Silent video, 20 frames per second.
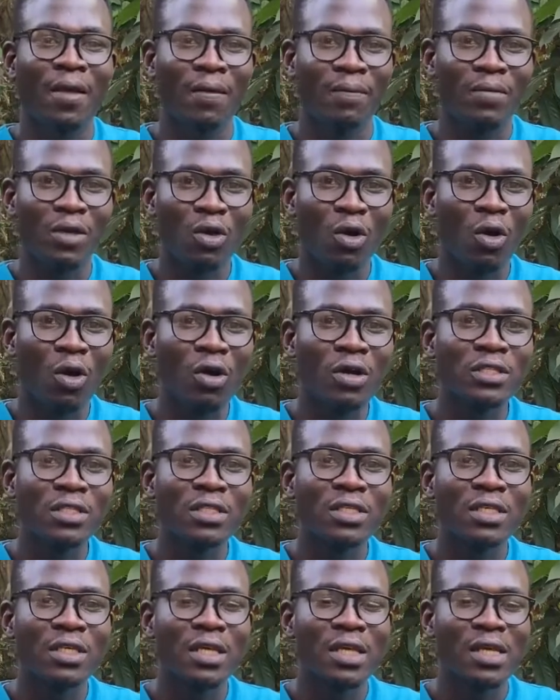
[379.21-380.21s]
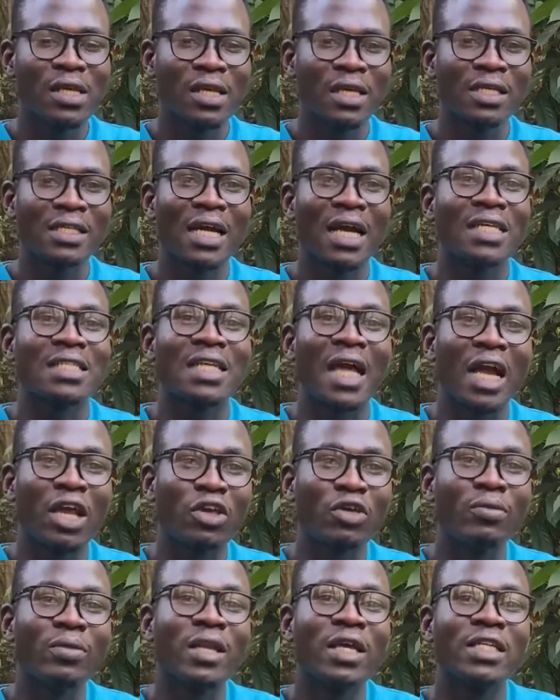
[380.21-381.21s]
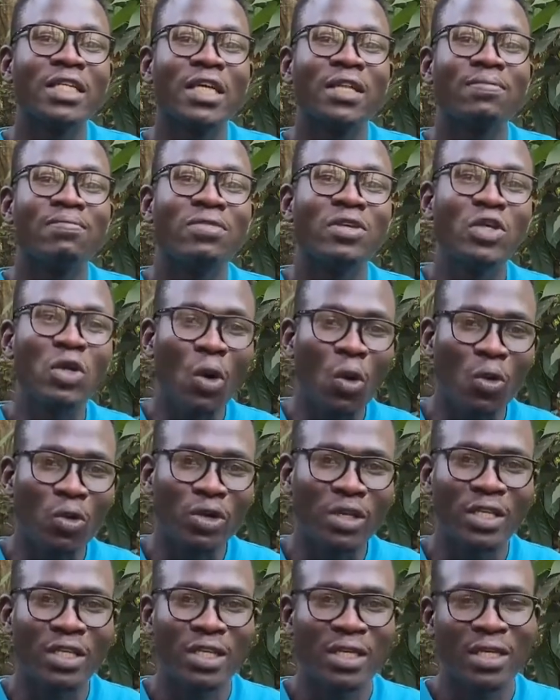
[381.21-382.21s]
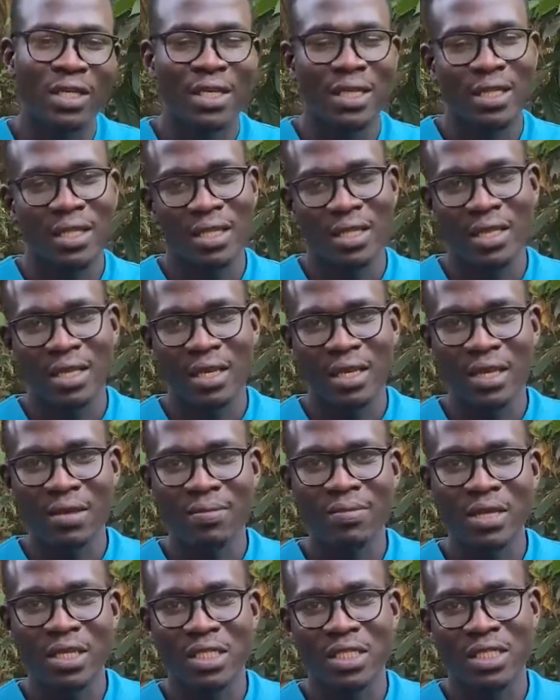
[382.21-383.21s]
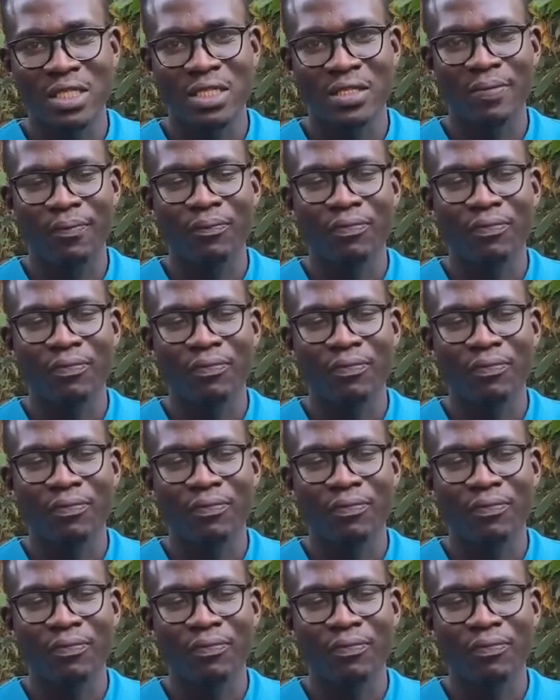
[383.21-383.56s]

because it has accumulated beyond the limits.